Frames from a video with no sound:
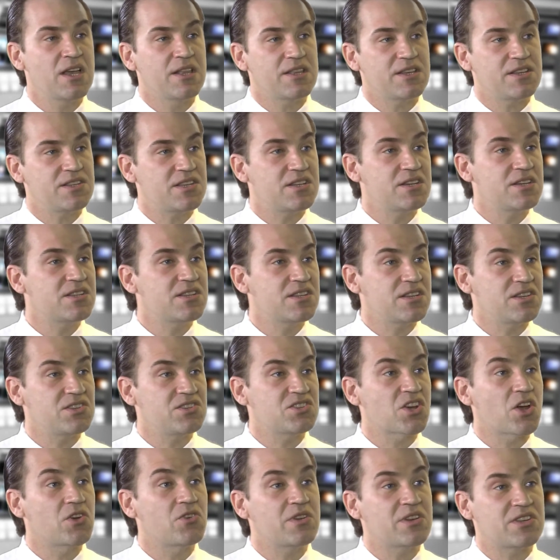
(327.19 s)
These indices
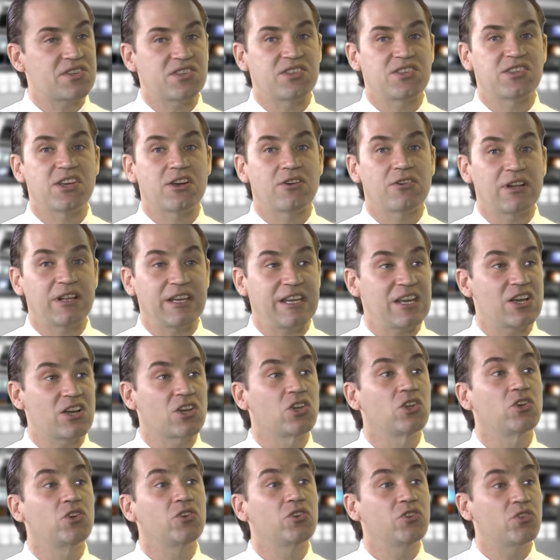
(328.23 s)
don't necessarily
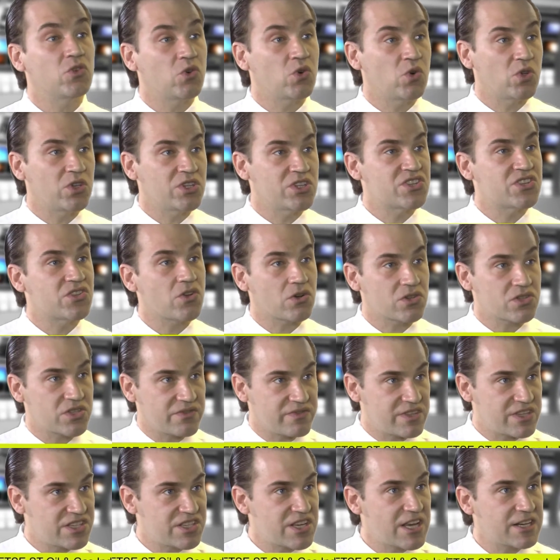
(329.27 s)
include all the stocks
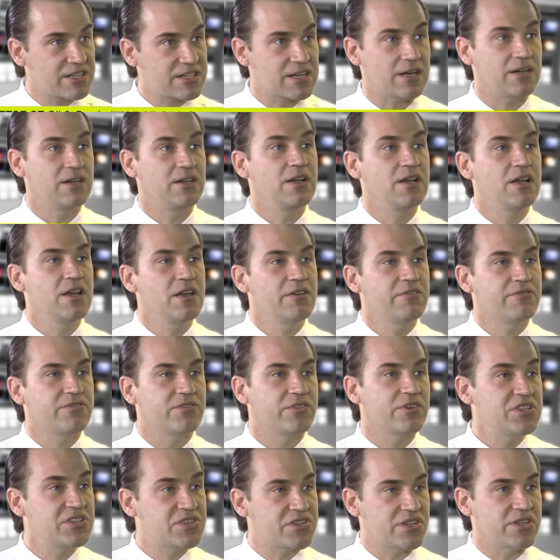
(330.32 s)
of the sector.
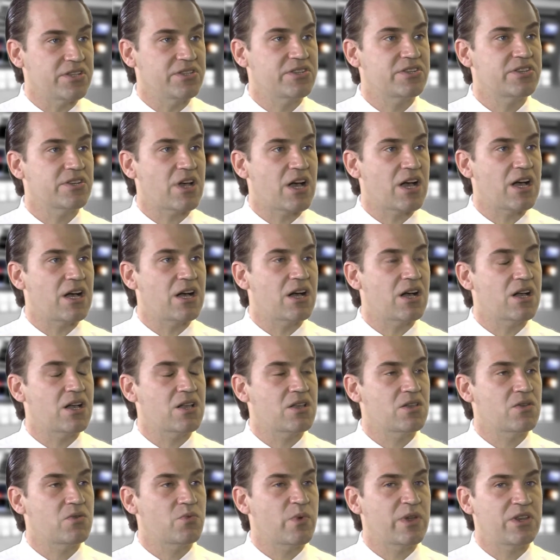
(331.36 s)
For instance,
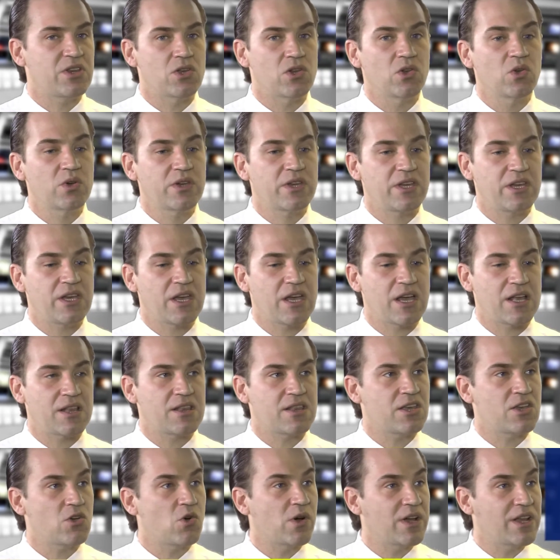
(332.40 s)
when you're looking
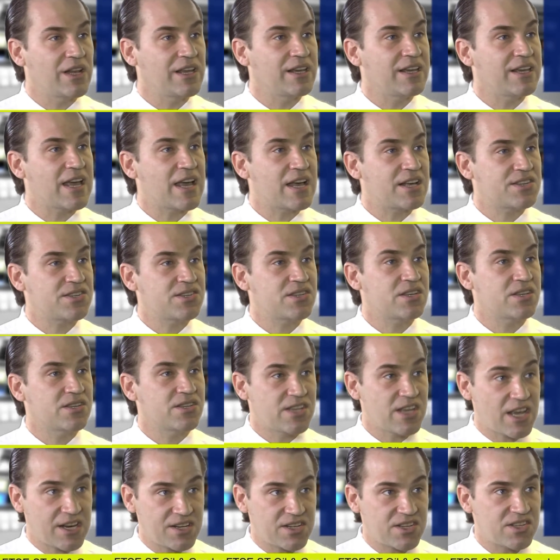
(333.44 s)
at the oil and gas
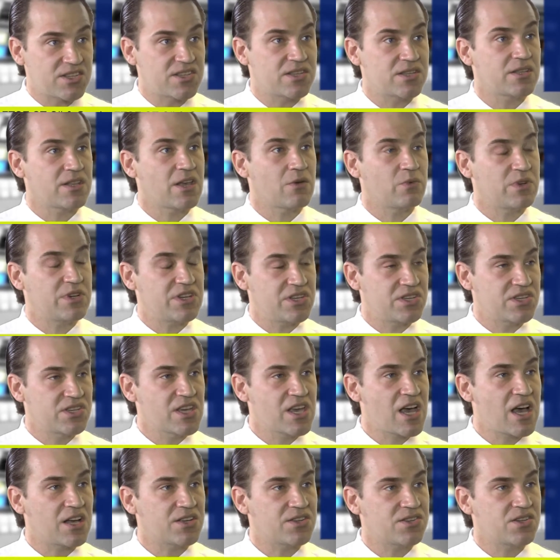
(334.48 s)
sectors that we
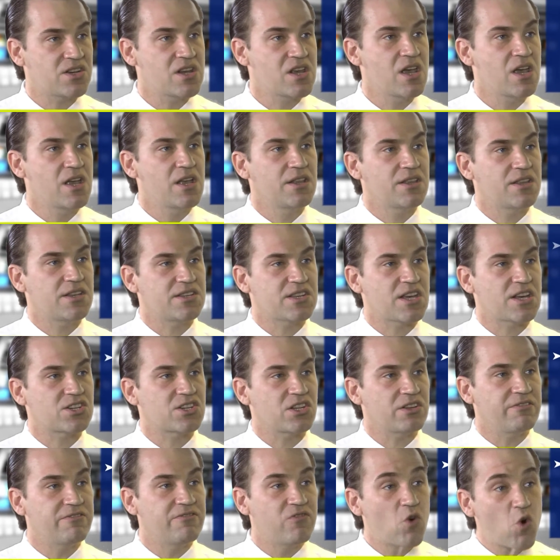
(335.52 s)
discussed, there's
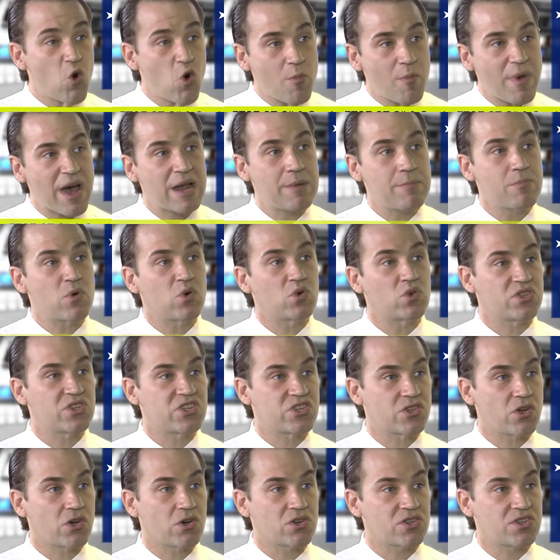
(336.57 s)
actually four main board
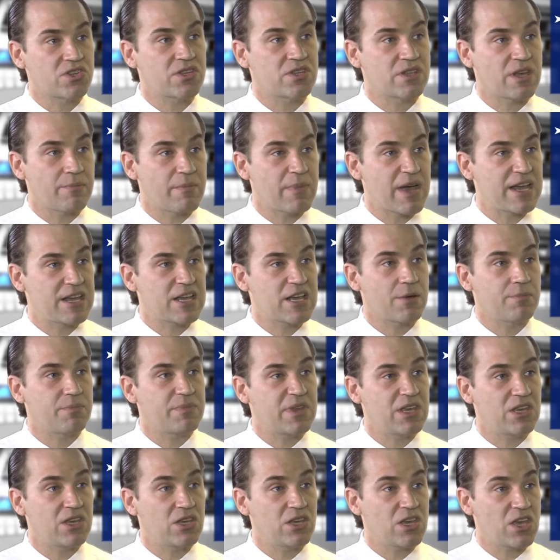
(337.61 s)
stocks that make up
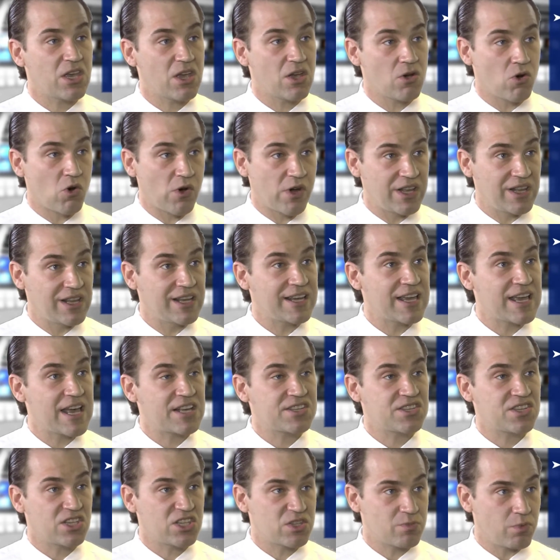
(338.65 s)
the oil and
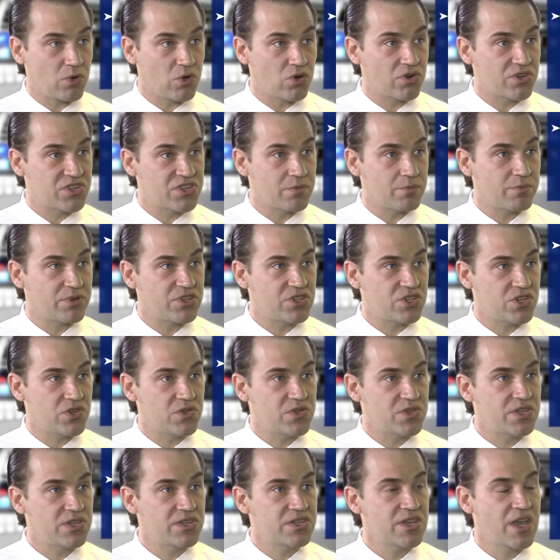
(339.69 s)
gas explorers and
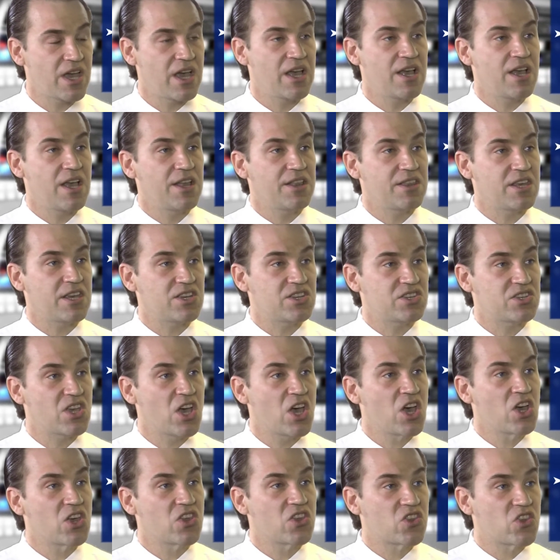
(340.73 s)
producers. There's
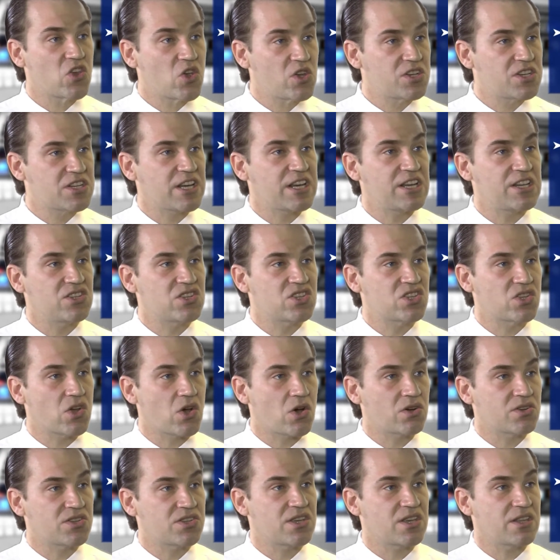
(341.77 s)
13
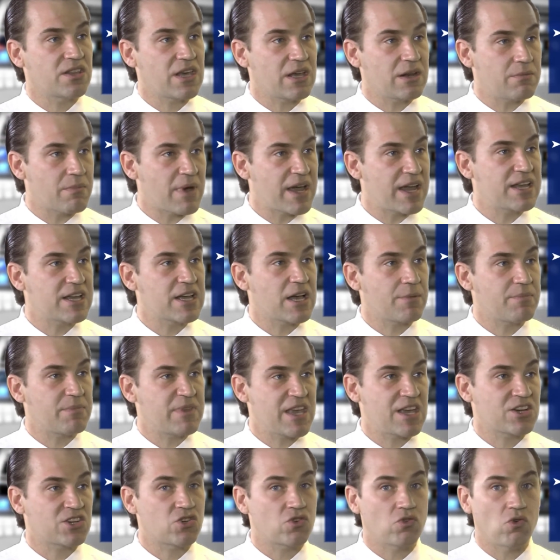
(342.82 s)
stocks that make up
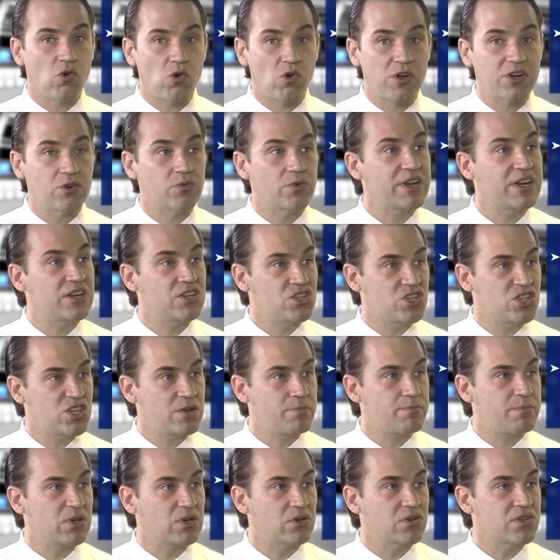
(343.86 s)
the actual oil rig and
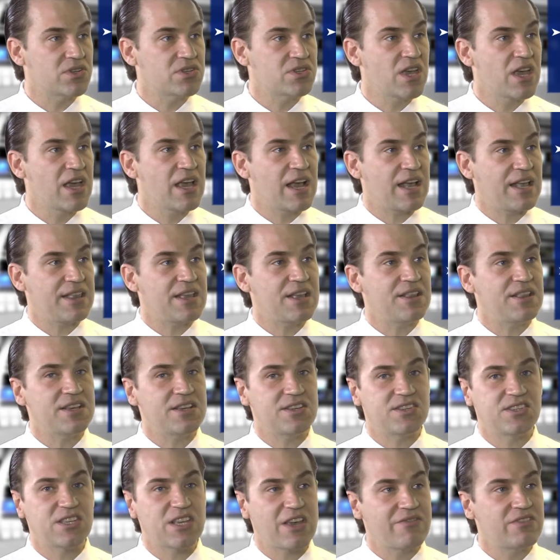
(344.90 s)
shipbuilders, and then
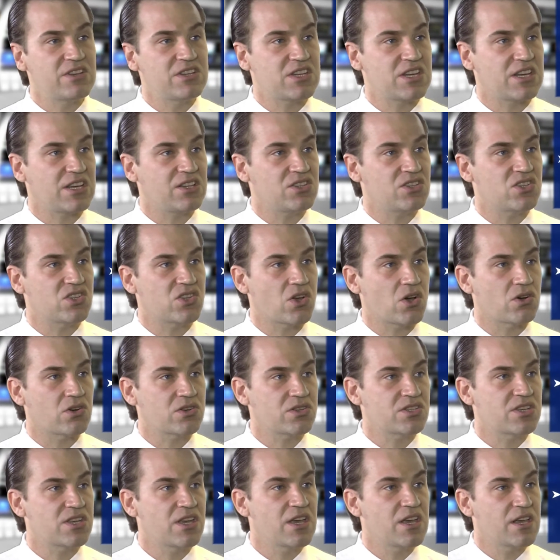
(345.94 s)
there's 17
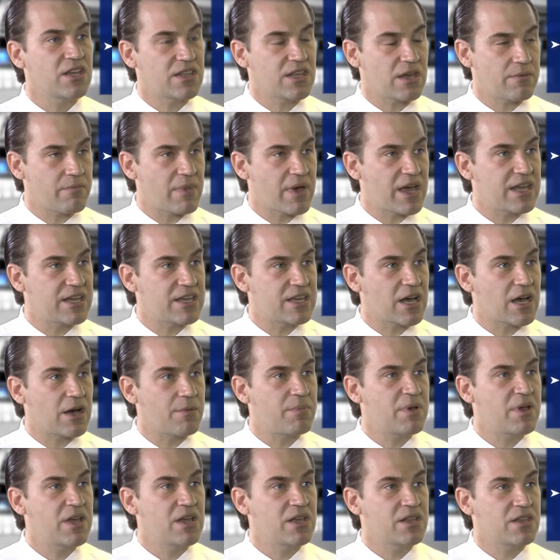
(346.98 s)
stocks that make
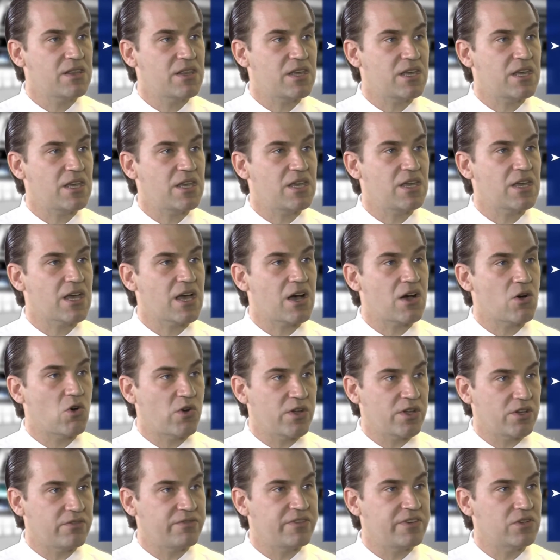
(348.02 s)
up the
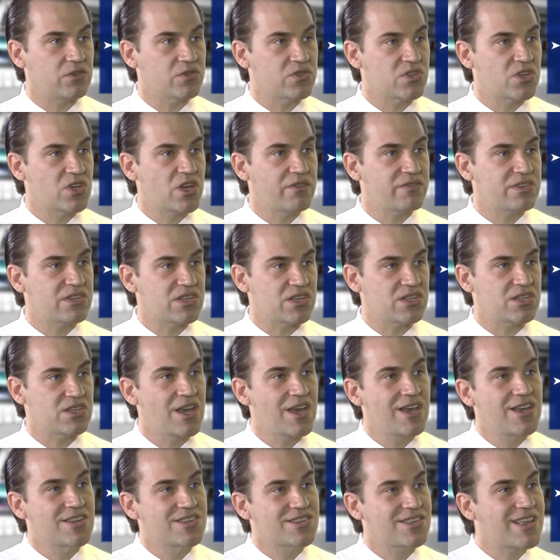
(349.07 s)
oil field services.
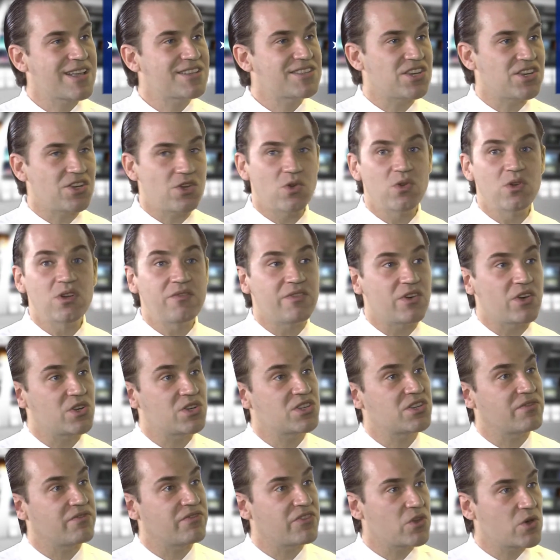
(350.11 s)
So that's a
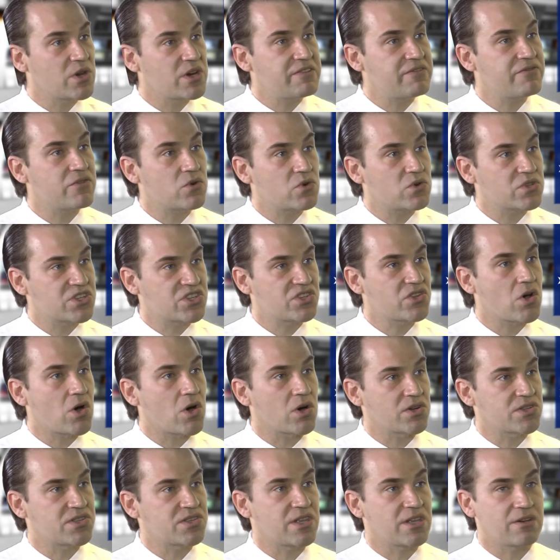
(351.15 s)
universe of 34
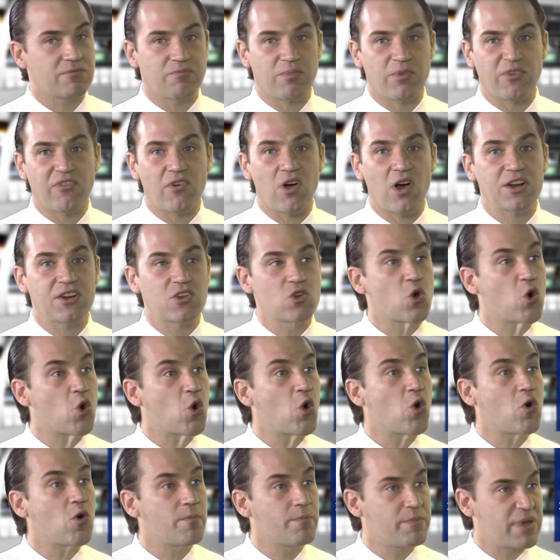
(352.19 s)
stocks that provide
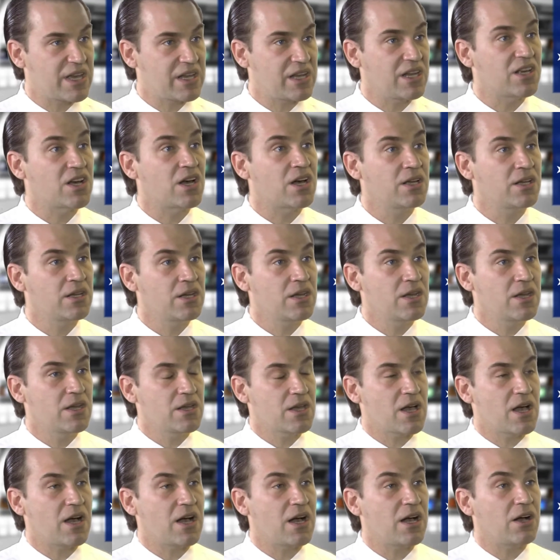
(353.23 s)
core pillar
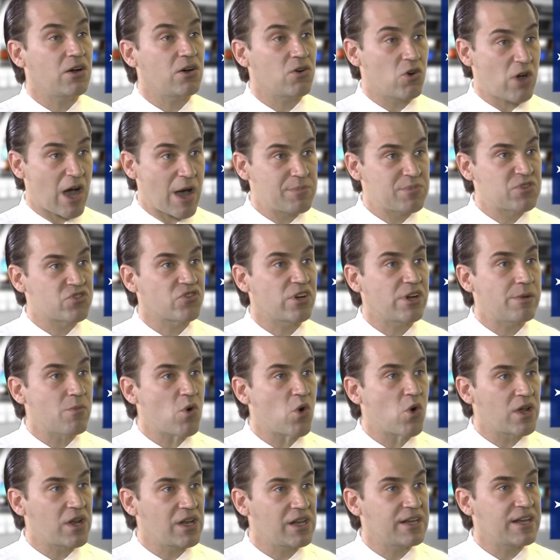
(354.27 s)
upstream
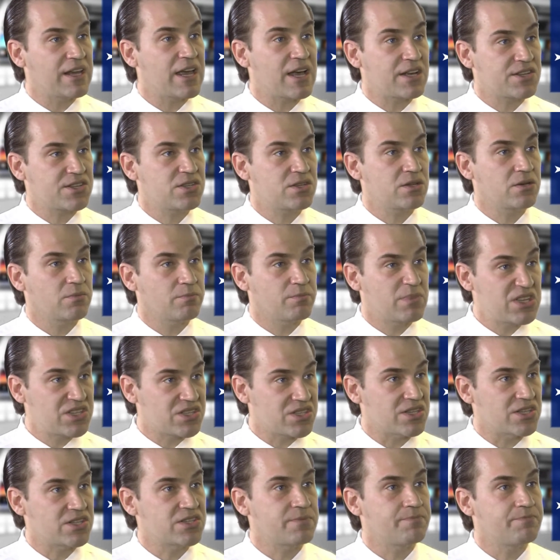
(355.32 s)
oil and gas
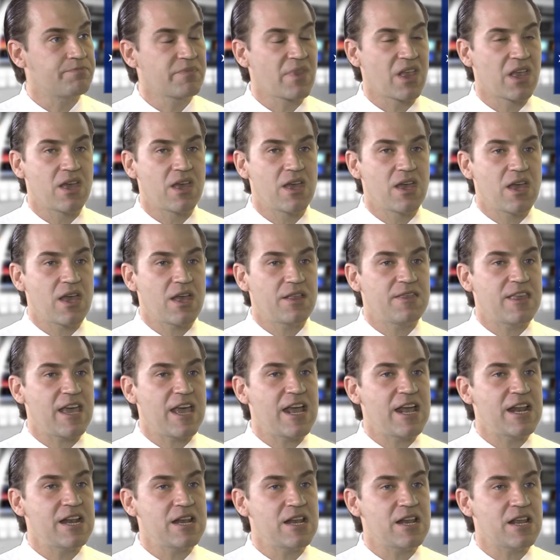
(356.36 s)
business. Mm-hmm.
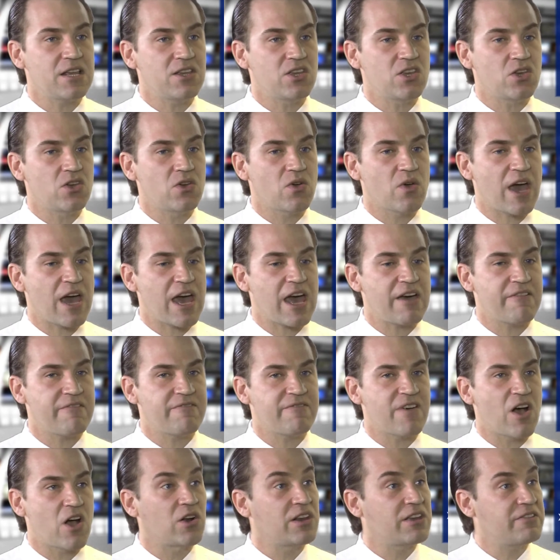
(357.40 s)
Then you
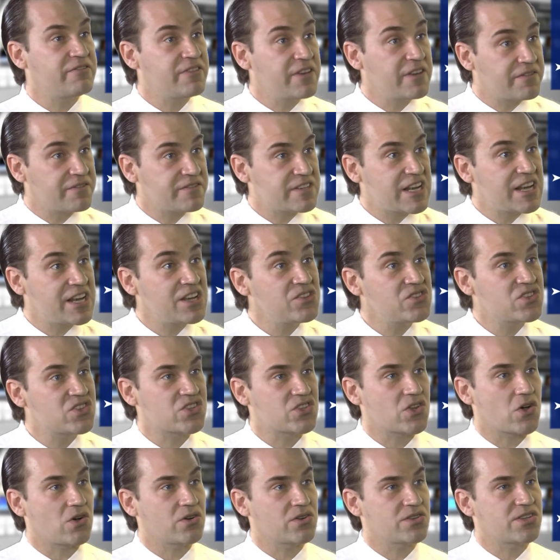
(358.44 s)
have only 15
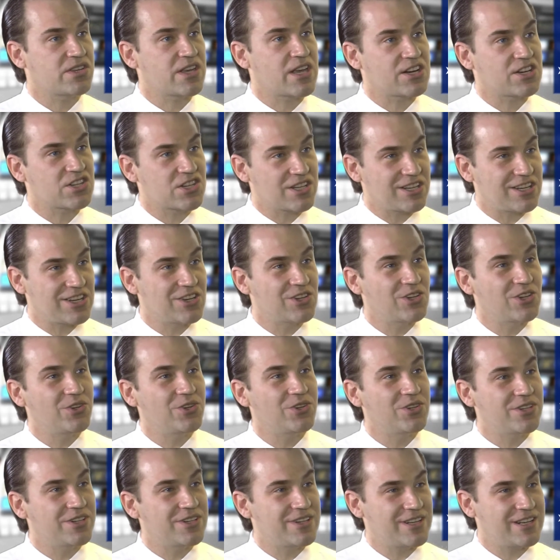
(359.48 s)
stocks actually
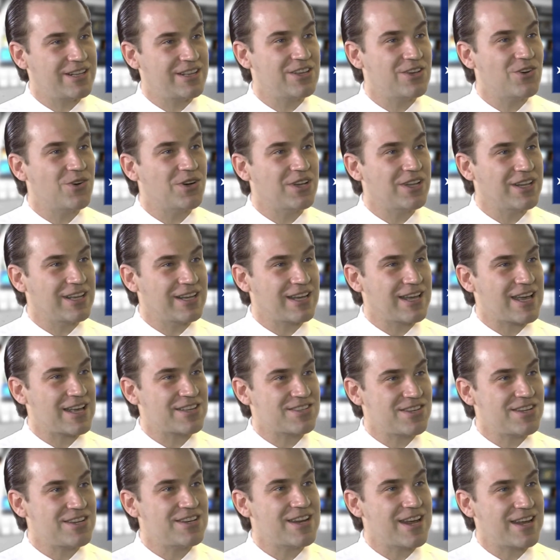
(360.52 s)
included in the oil and
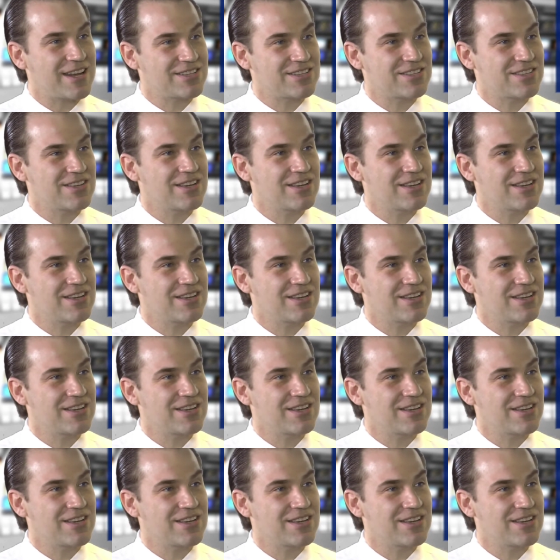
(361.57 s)
gas index.